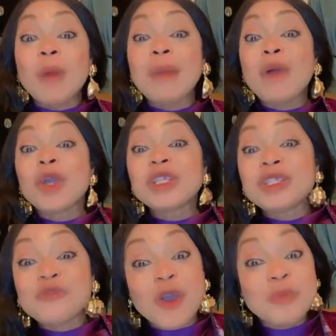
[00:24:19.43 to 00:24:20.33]
come out with
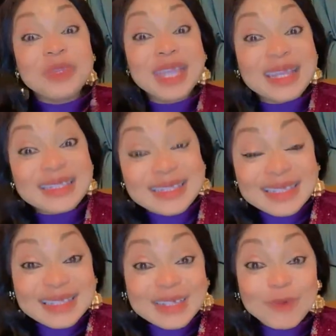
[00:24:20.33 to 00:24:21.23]
uniform,
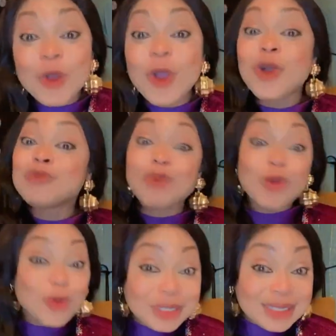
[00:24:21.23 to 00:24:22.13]
who come
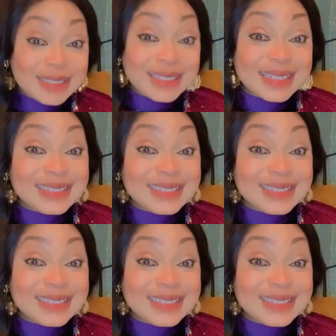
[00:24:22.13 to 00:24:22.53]
gbowó.